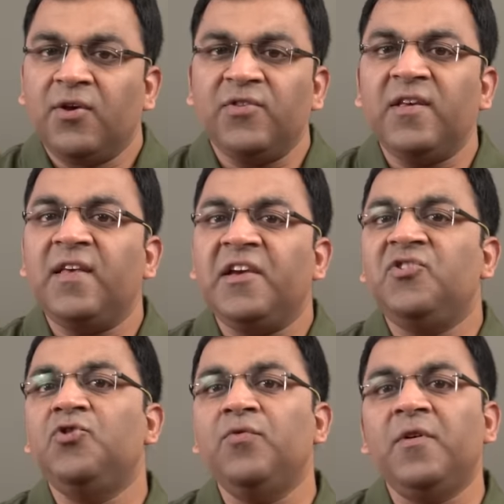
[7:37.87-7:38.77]
You see, the
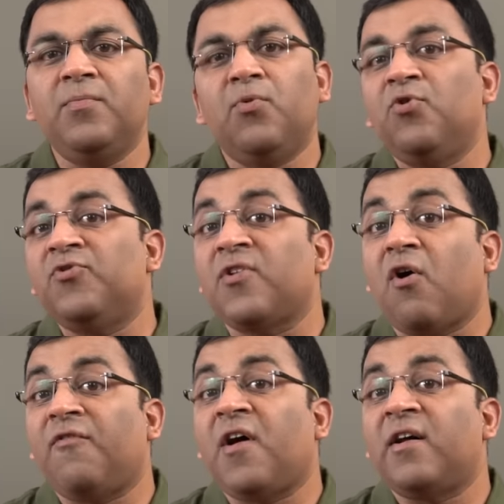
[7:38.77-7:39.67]
issue with most
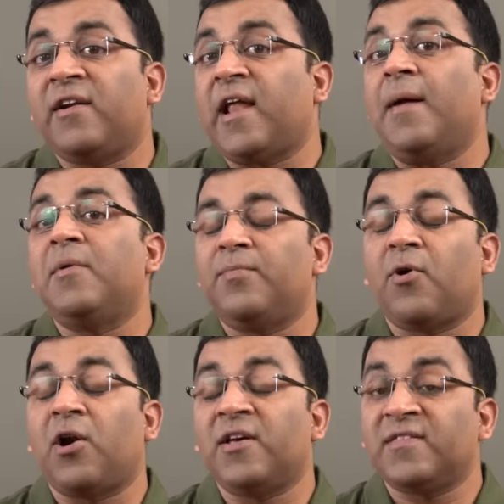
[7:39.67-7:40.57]
of our retirement
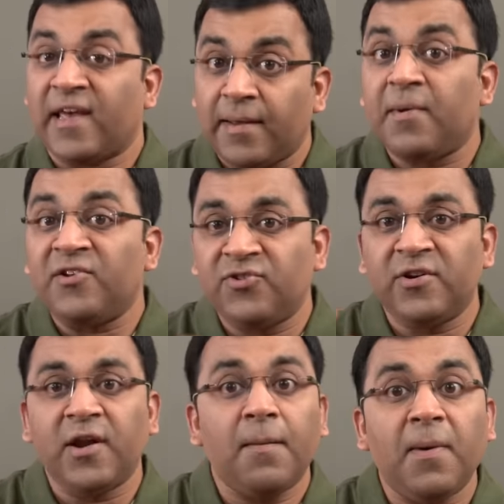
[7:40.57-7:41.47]
products, and I
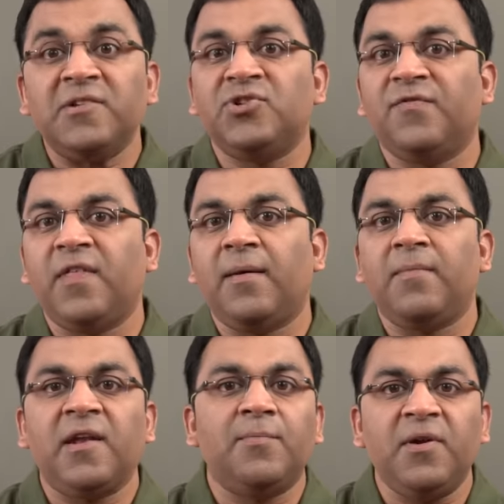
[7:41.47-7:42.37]
mentioned a bunch of
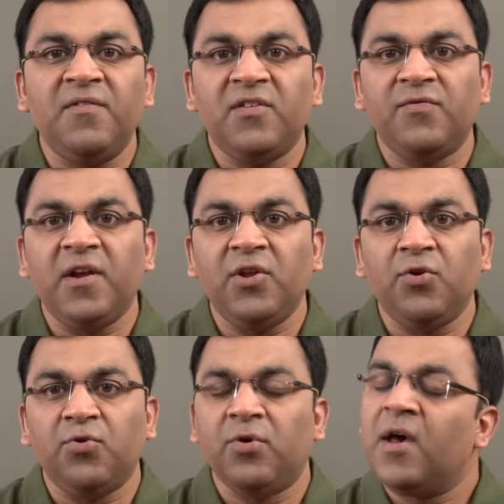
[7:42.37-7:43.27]
them in a previous
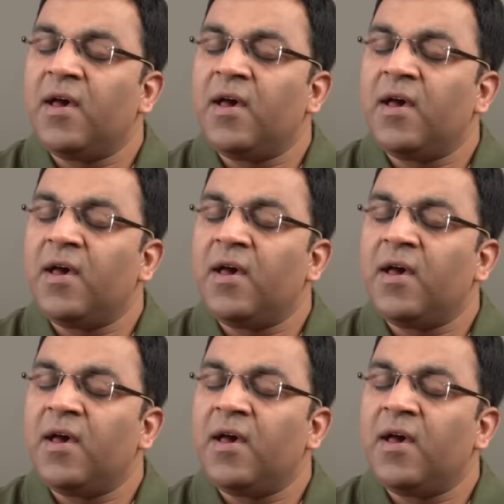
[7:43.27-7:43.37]
video,